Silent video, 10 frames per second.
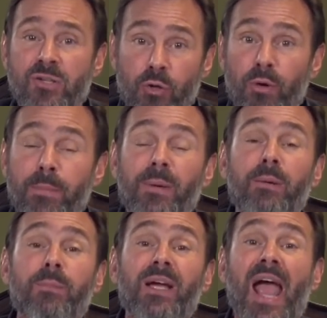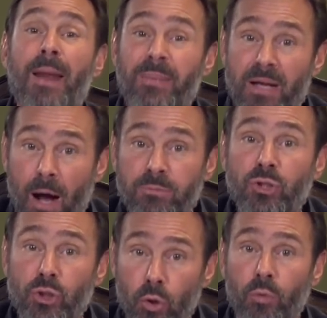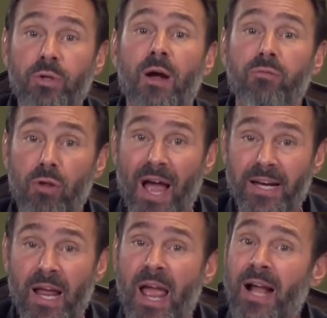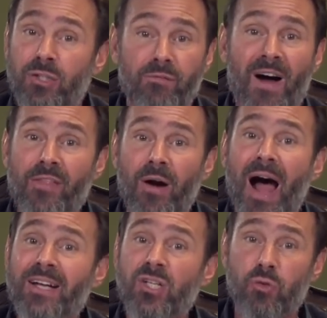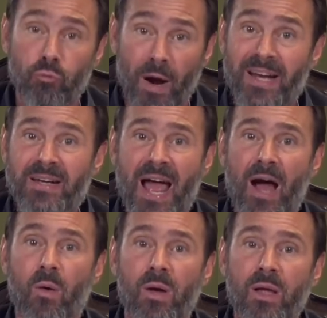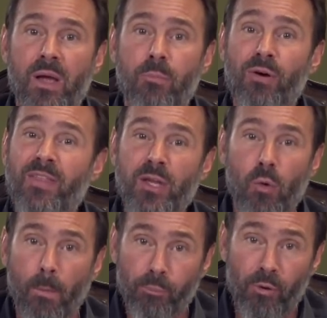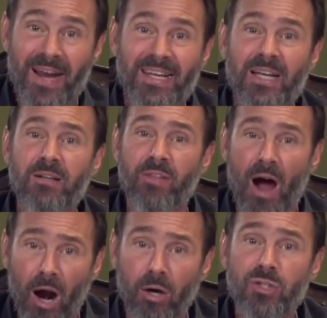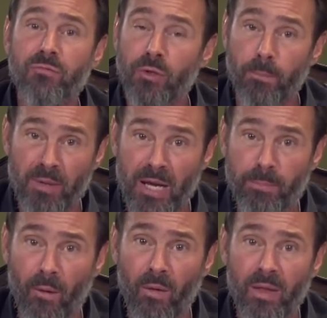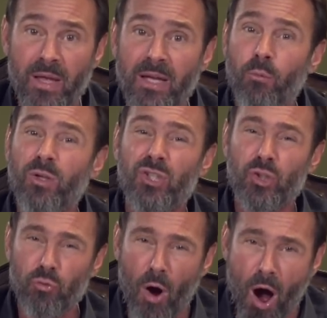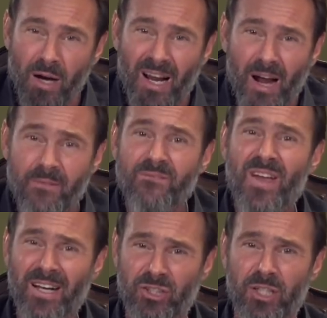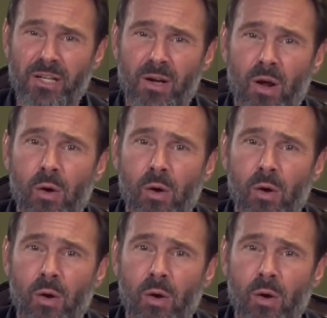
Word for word: so that we can become children of light. And so, Father, I just right now pray that You will break into the hearts of Your people with strong conviction,